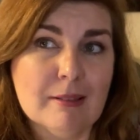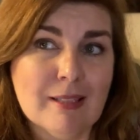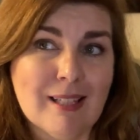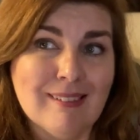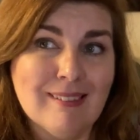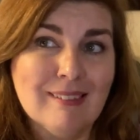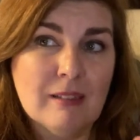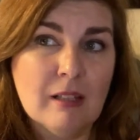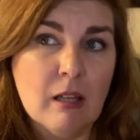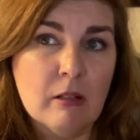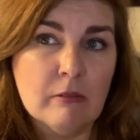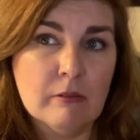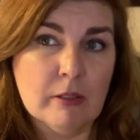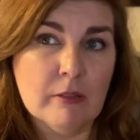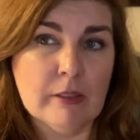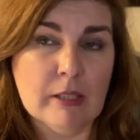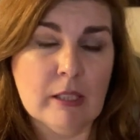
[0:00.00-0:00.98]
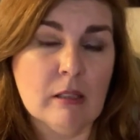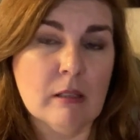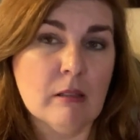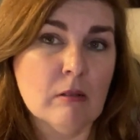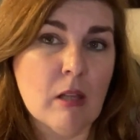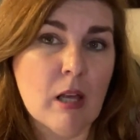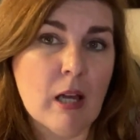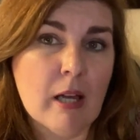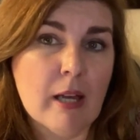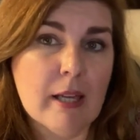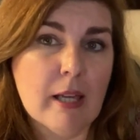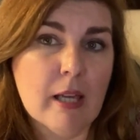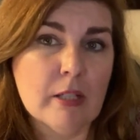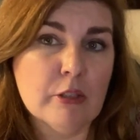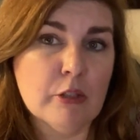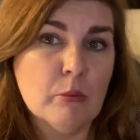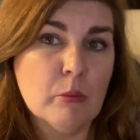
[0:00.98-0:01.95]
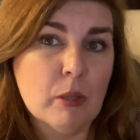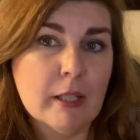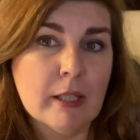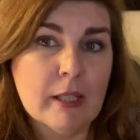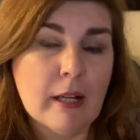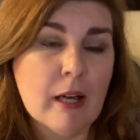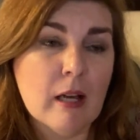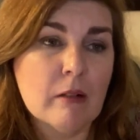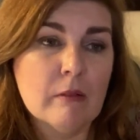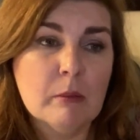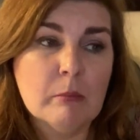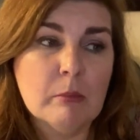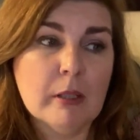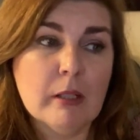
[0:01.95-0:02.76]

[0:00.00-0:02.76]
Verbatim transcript: They love living in the lie and you want to get out of it,